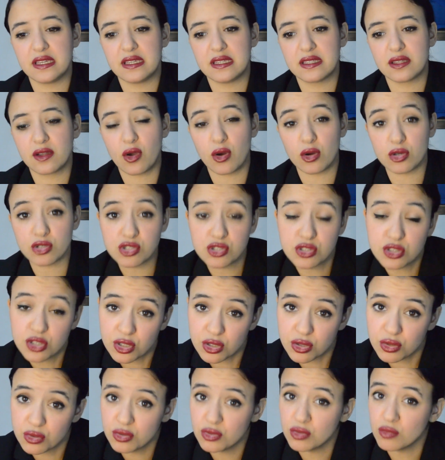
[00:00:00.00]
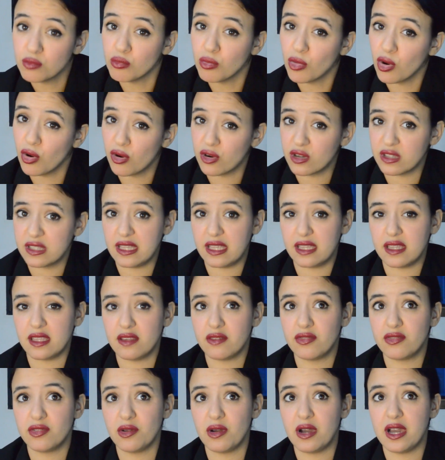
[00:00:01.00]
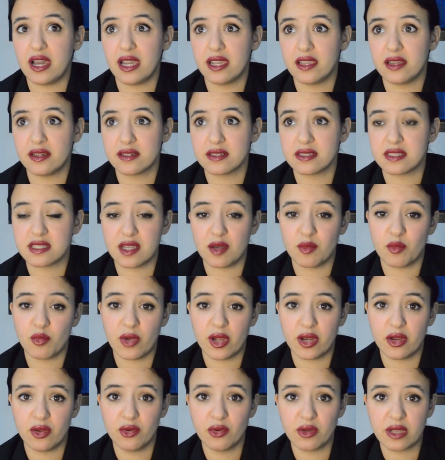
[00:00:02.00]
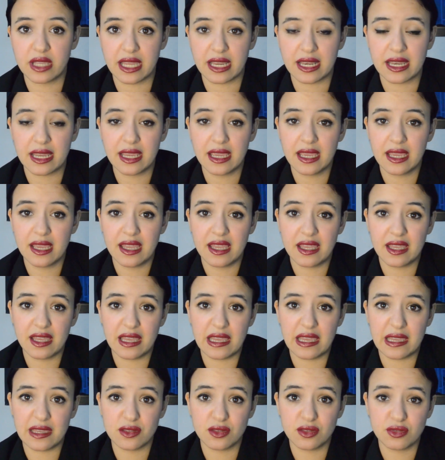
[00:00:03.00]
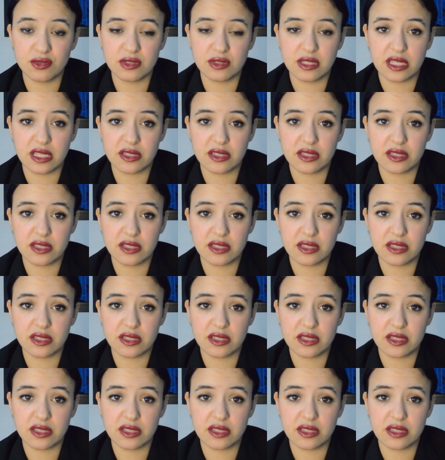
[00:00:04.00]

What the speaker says: costs you more than if you hire someone who can do that